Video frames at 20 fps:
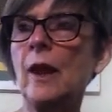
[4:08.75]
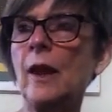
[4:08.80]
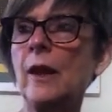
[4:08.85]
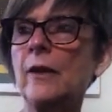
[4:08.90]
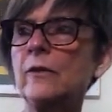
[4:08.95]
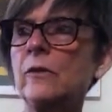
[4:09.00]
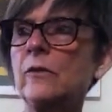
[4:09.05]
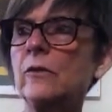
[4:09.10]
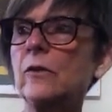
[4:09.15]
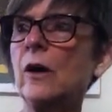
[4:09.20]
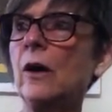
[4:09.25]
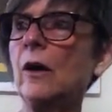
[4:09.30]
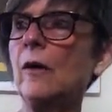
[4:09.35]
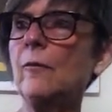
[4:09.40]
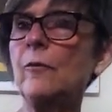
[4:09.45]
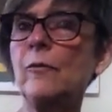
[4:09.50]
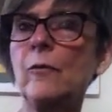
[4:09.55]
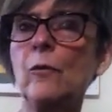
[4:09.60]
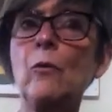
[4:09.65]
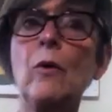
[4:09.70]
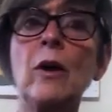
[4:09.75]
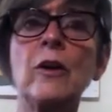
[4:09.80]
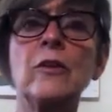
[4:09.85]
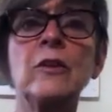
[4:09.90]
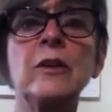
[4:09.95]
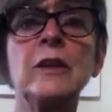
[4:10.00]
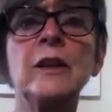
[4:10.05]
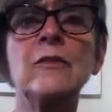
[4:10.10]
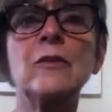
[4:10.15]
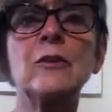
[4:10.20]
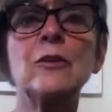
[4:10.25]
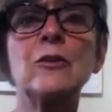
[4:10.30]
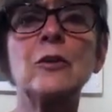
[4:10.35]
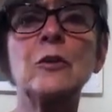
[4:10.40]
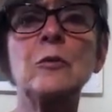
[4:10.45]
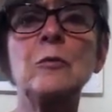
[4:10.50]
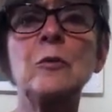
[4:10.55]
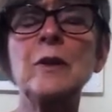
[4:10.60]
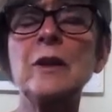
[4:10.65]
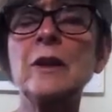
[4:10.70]
and um, what even
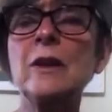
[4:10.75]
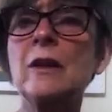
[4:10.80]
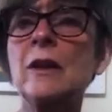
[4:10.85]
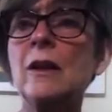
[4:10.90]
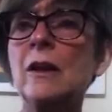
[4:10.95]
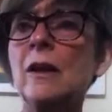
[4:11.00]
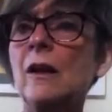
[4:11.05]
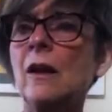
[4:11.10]
could be